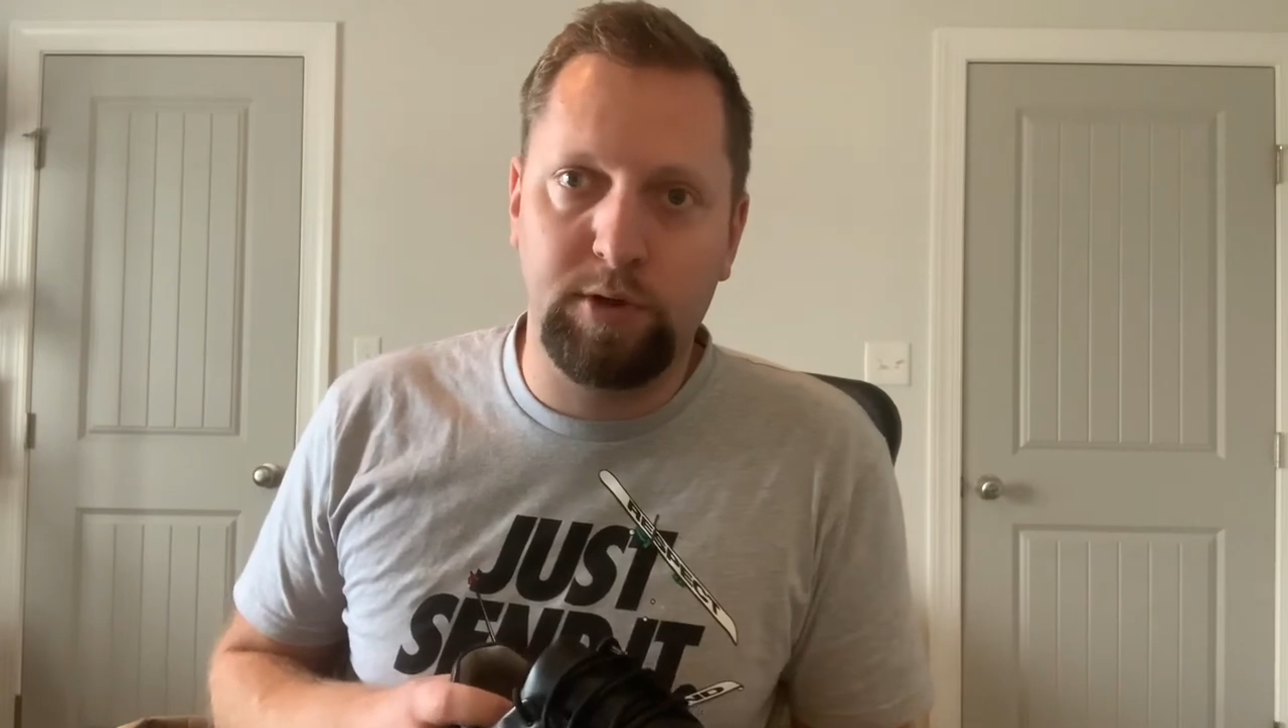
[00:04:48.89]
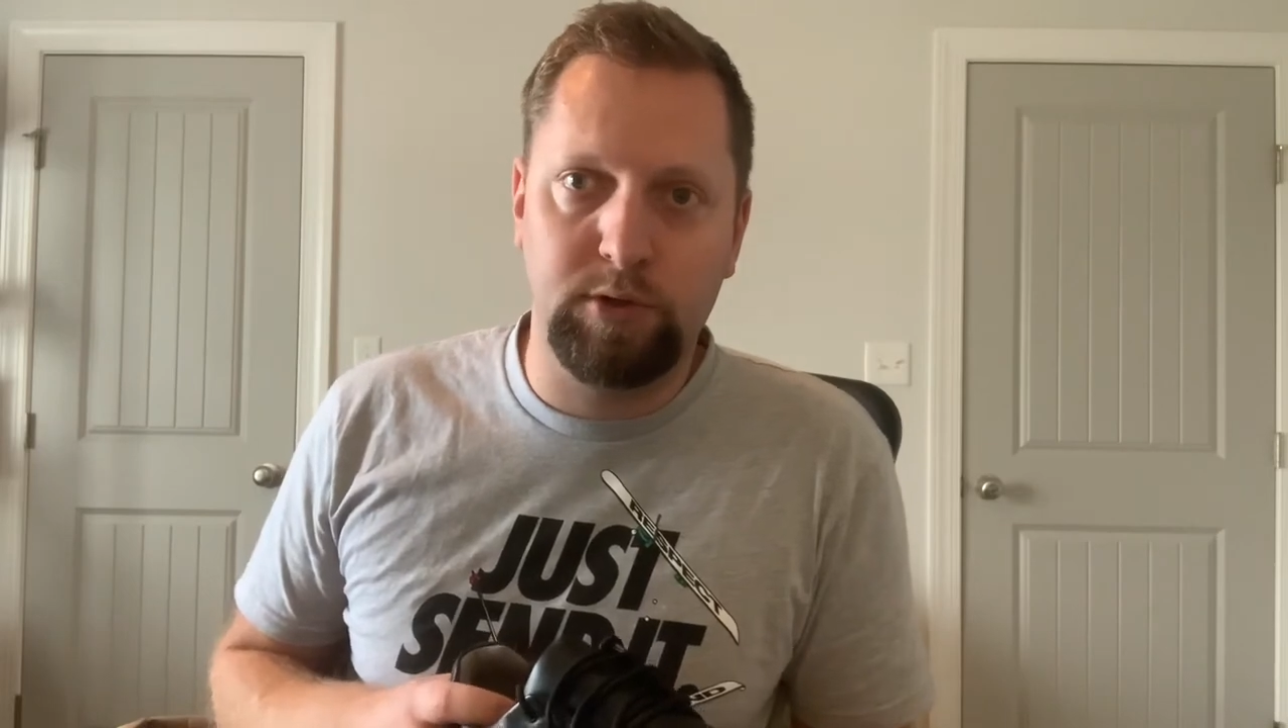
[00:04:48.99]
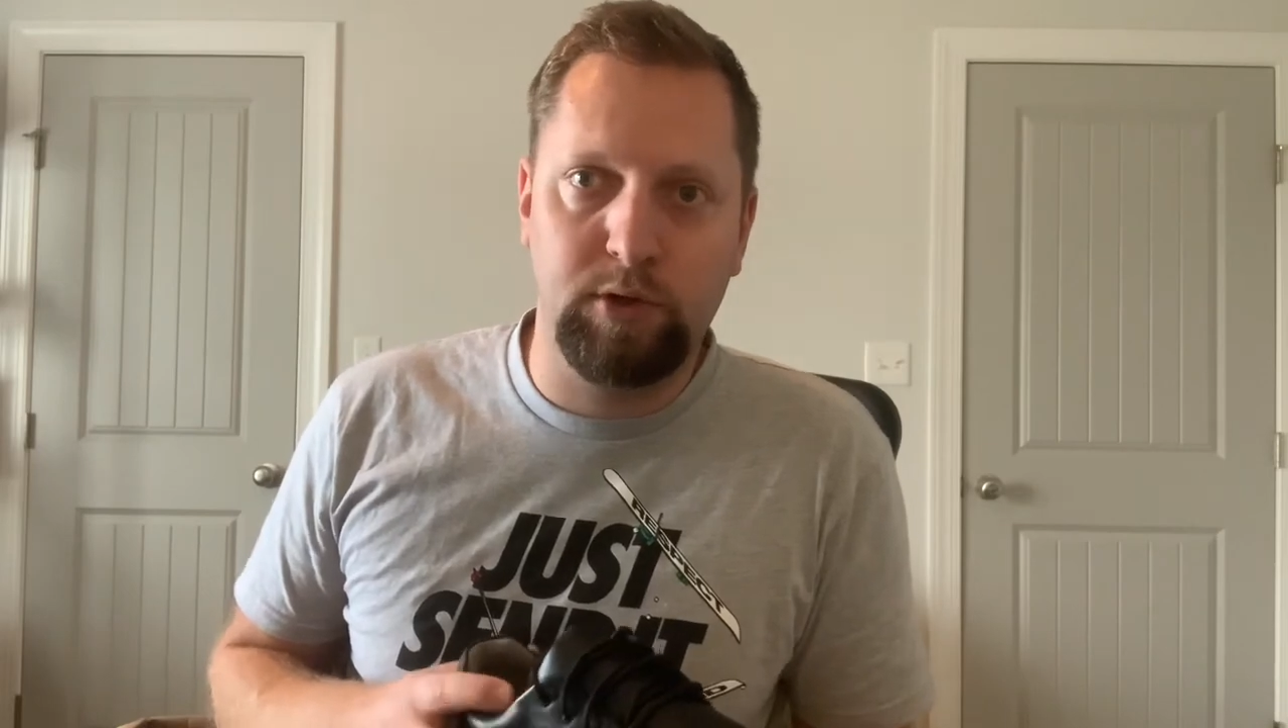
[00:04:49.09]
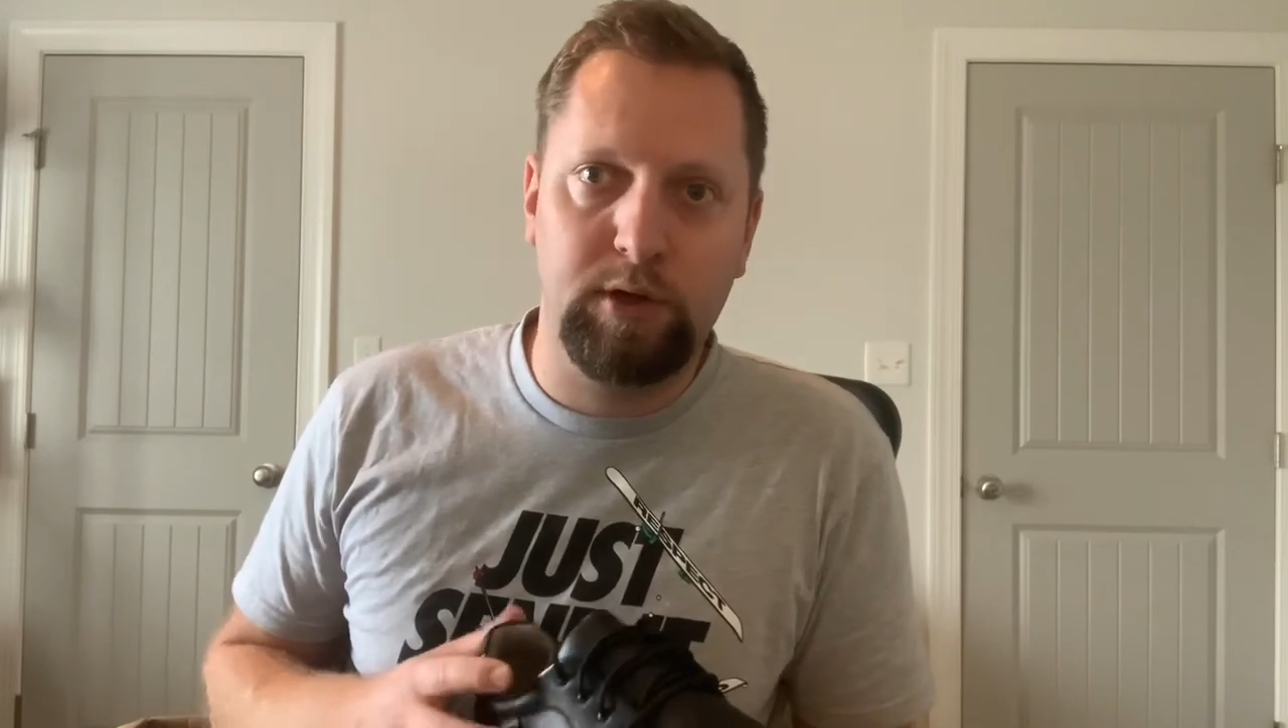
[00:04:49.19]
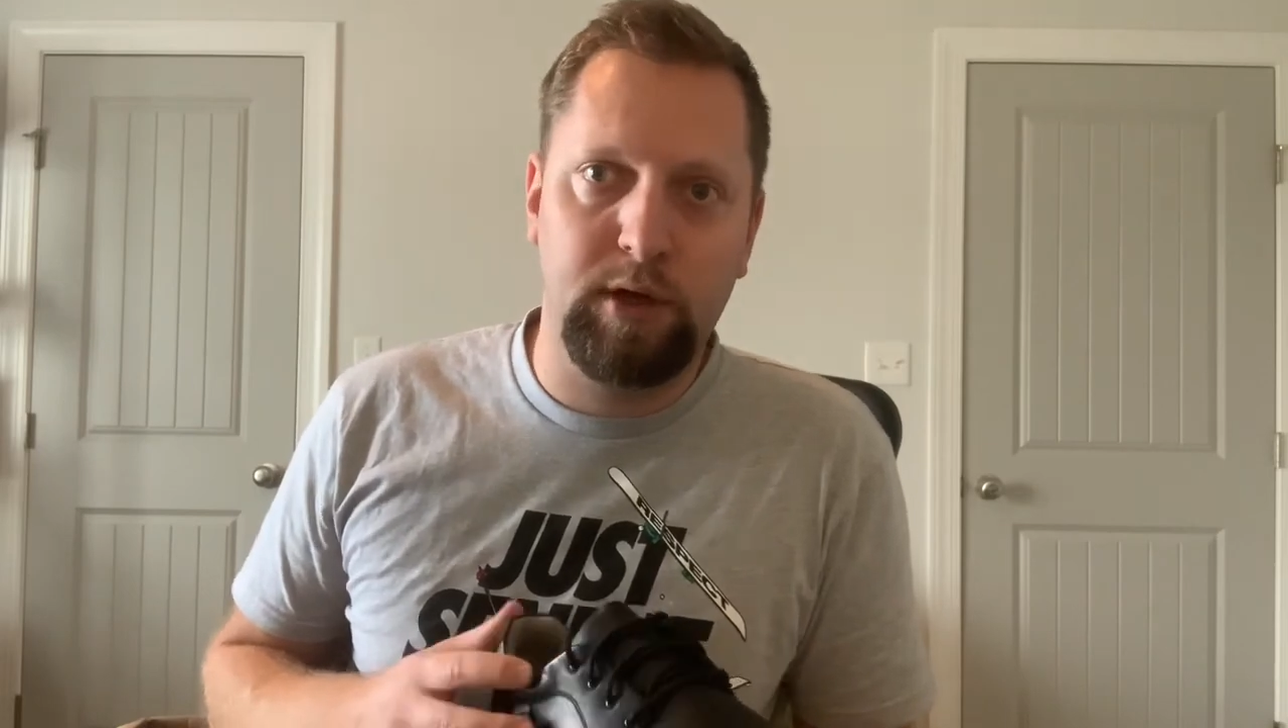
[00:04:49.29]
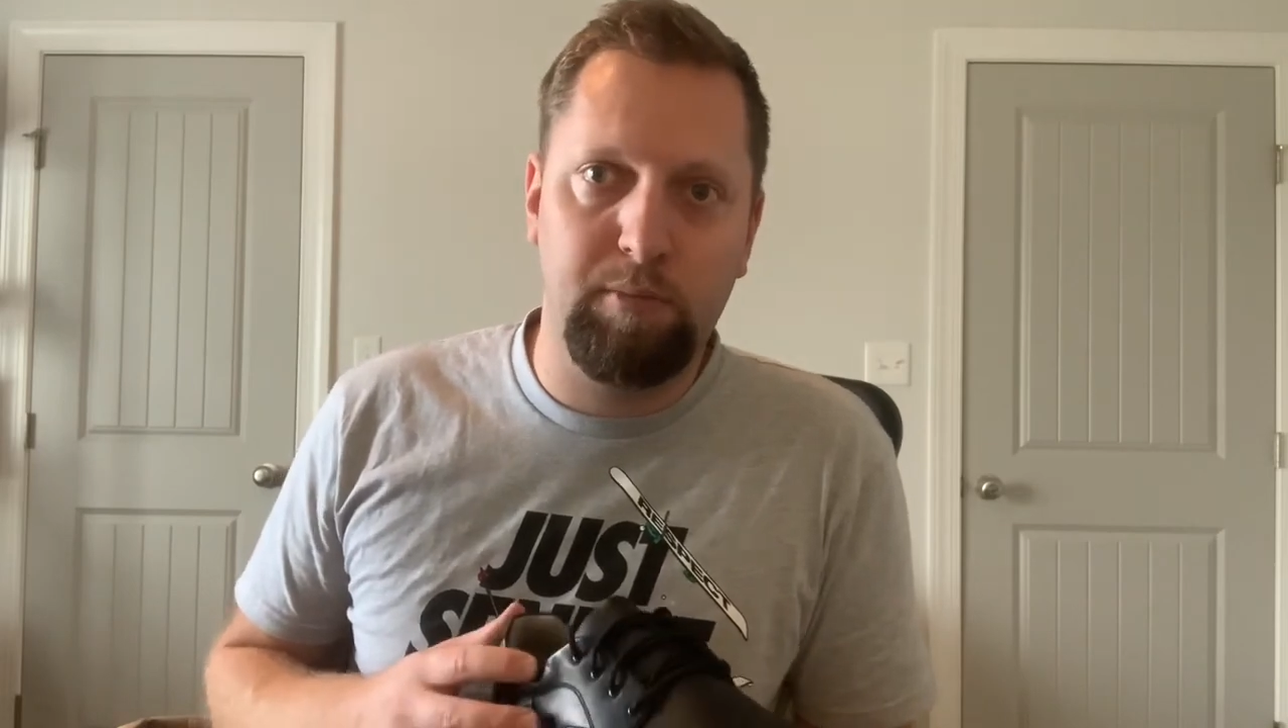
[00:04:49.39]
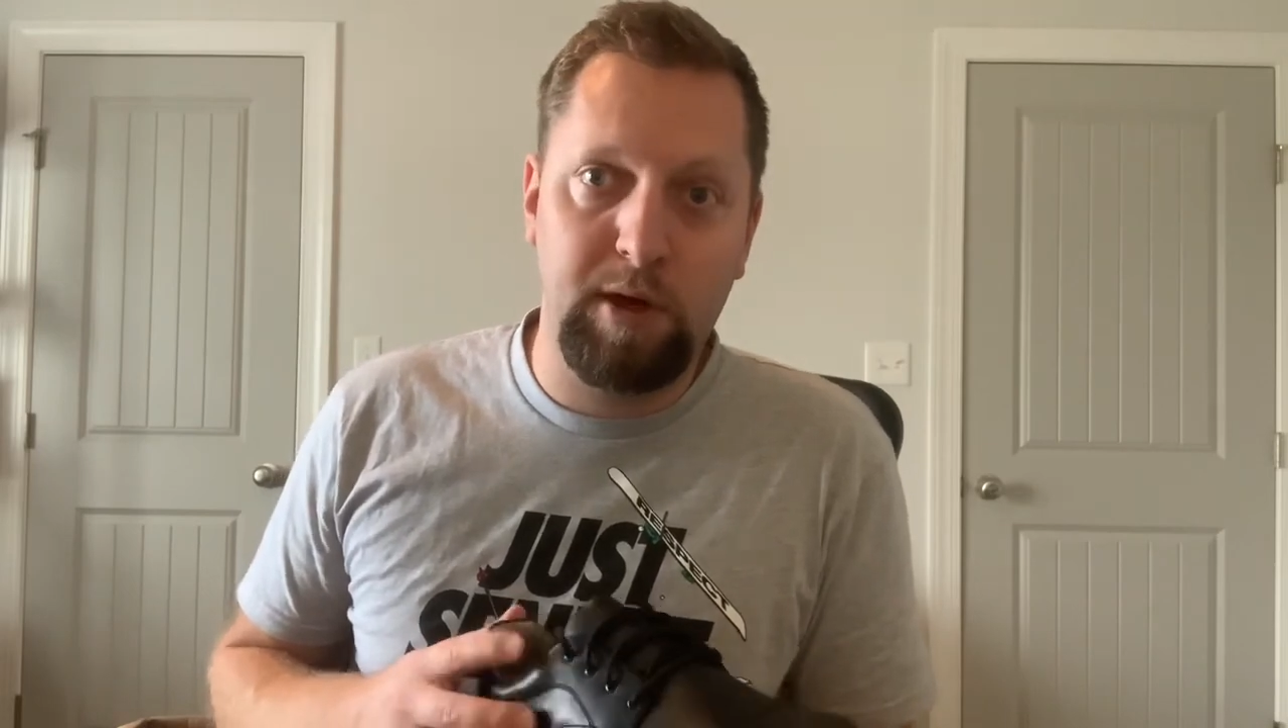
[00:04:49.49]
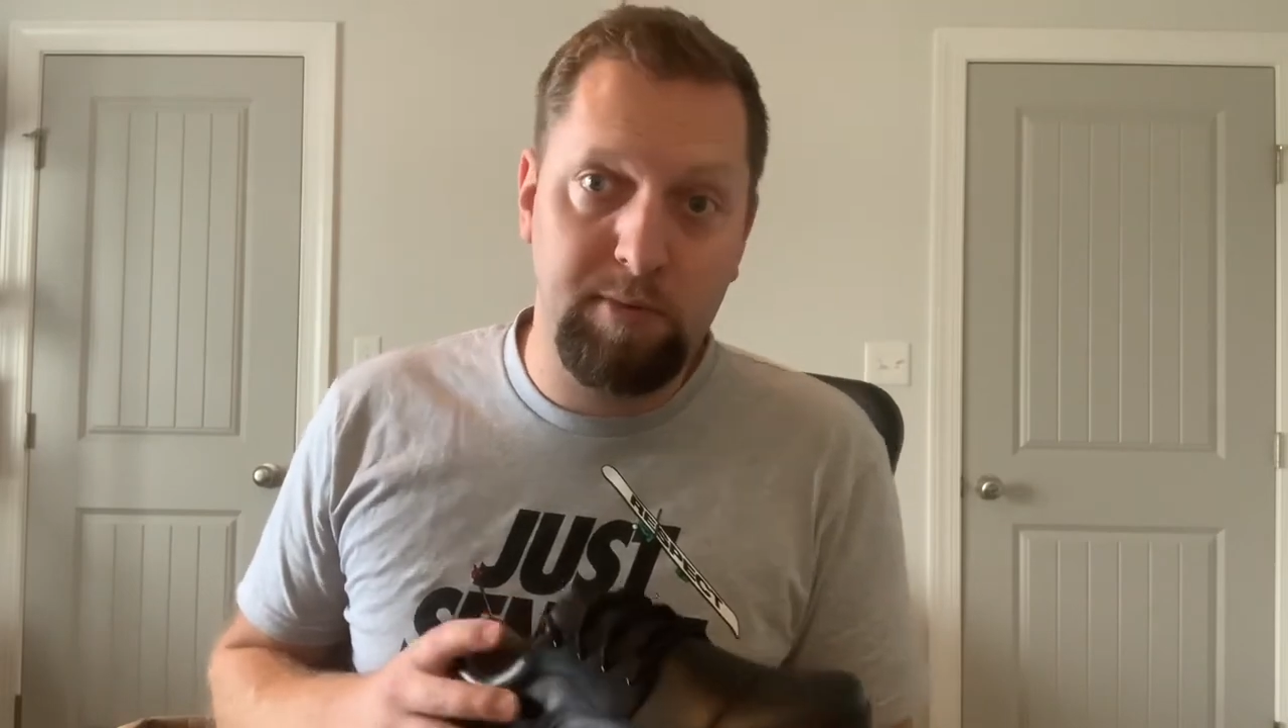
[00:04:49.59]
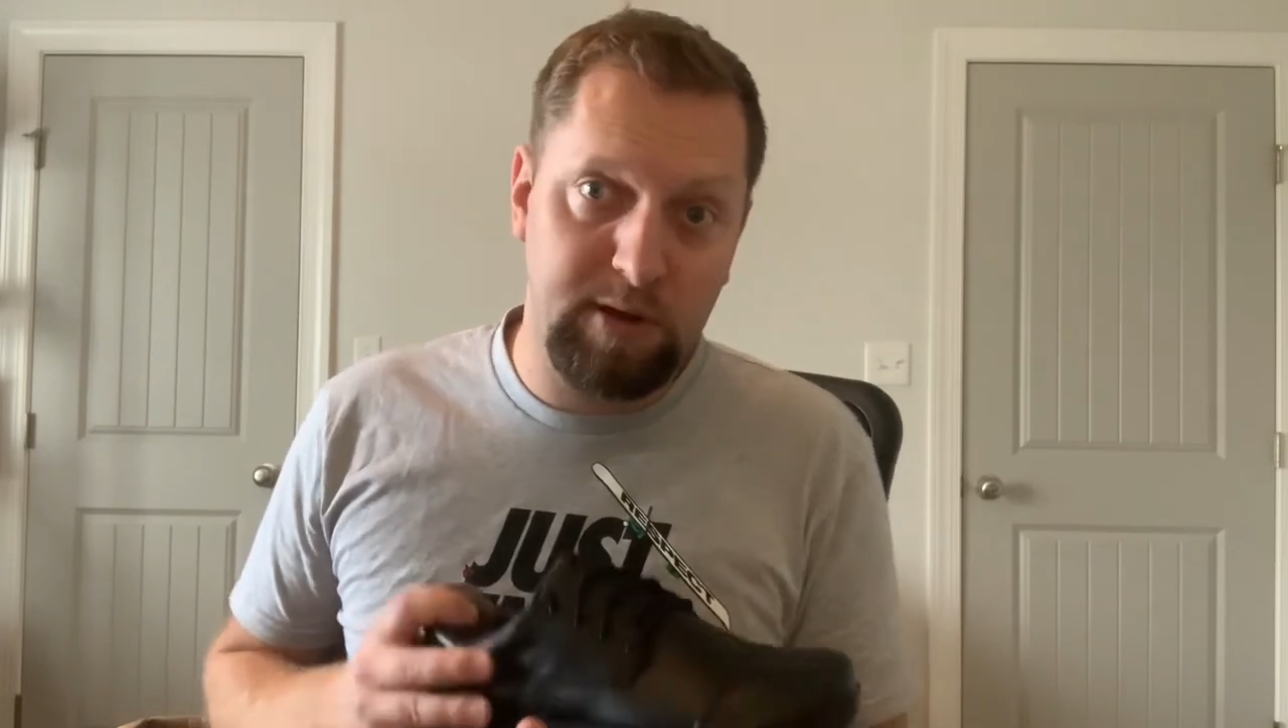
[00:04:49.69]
looking maybe